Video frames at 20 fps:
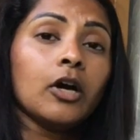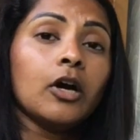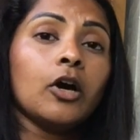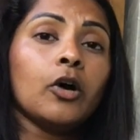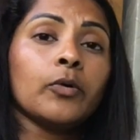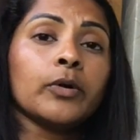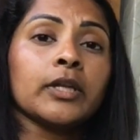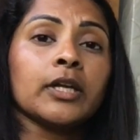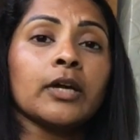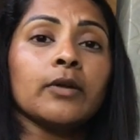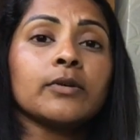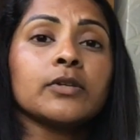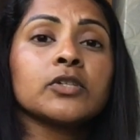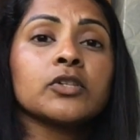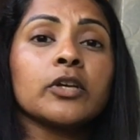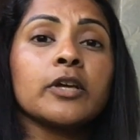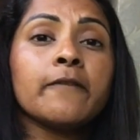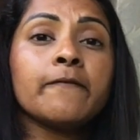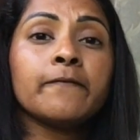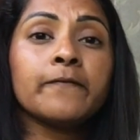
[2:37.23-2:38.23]
Okay, so
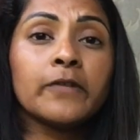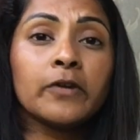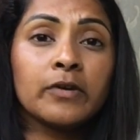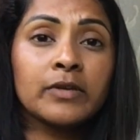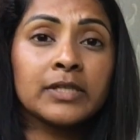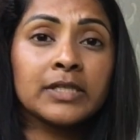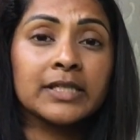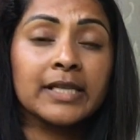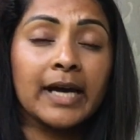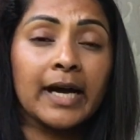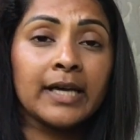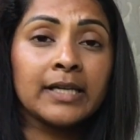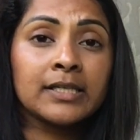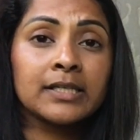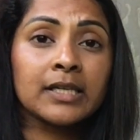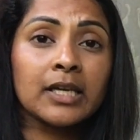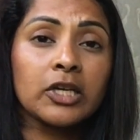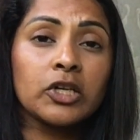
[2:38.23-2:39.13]
your first task,